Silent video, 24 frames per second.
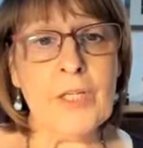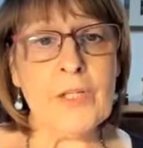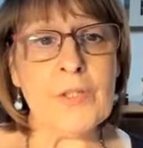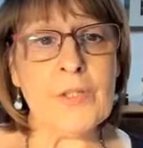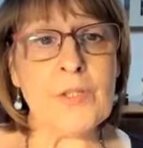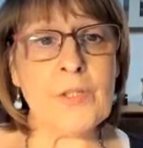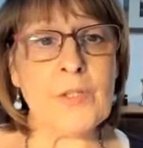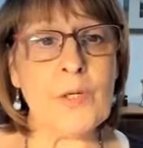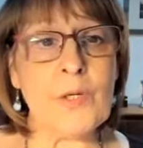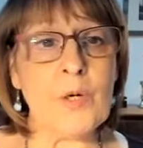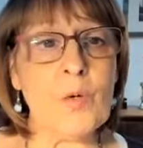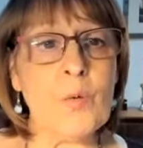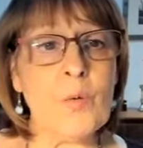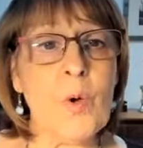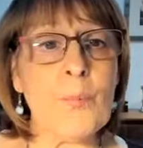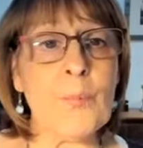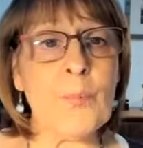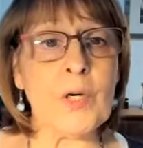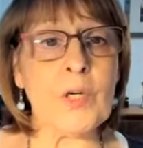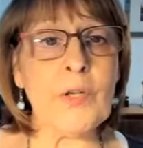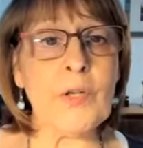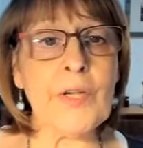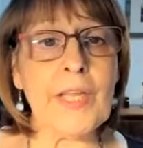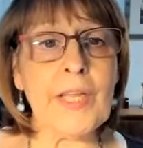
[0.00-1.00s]
So, when
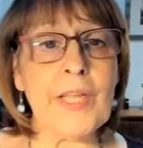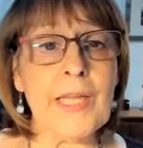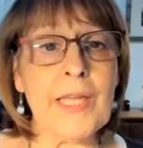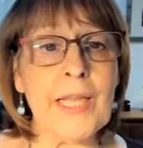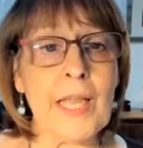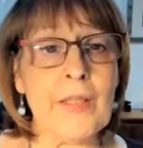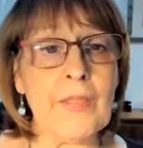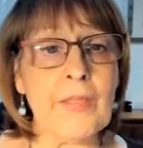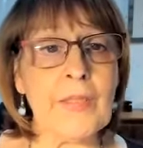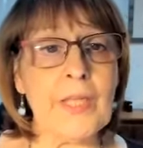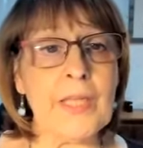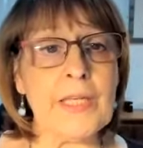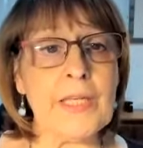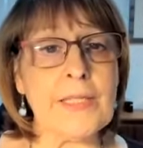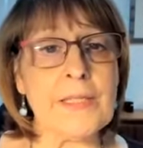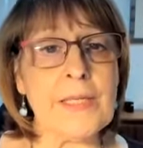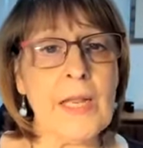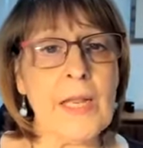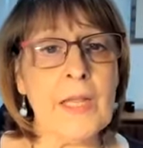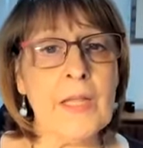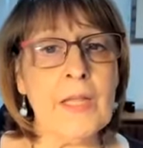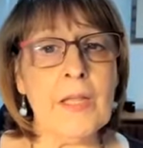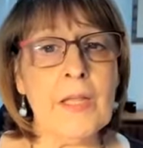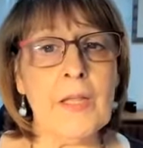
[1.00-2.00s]
we're looking at this
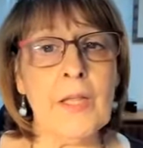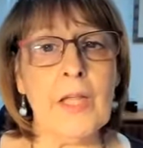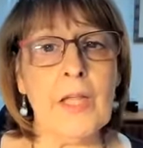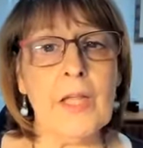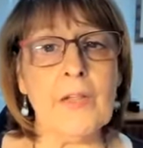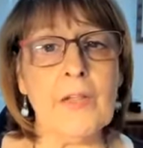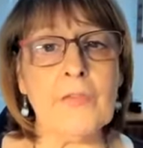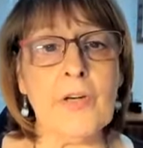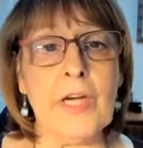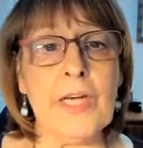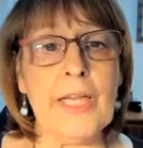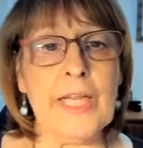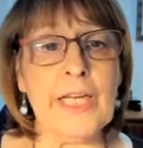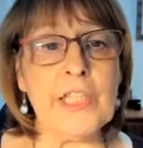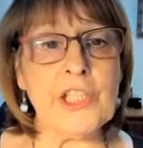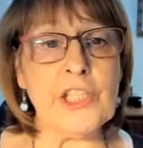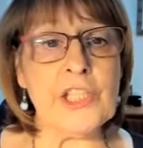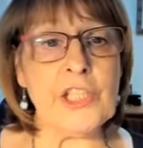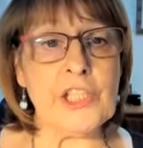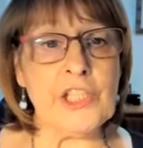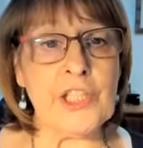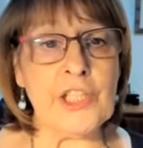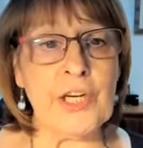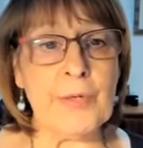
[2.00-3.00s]

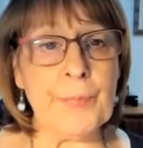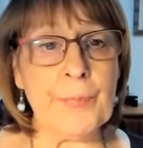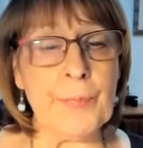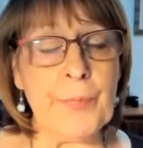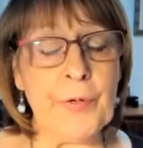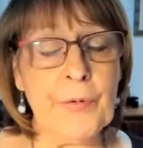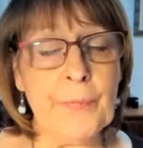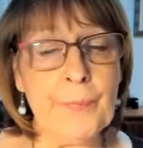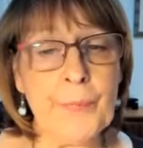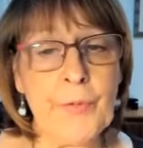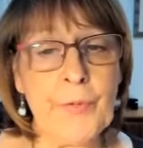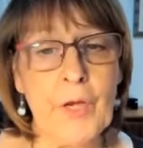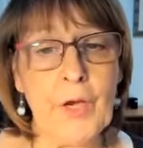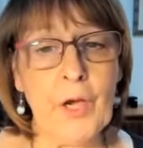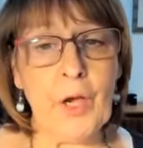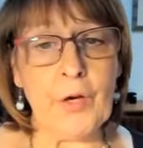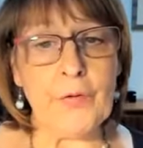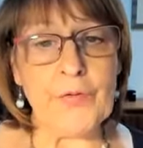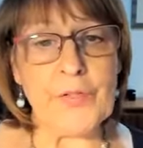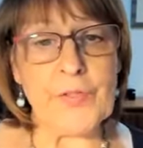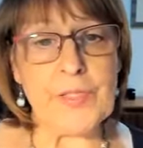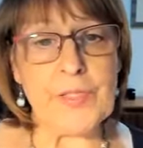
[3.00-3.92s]
relationship of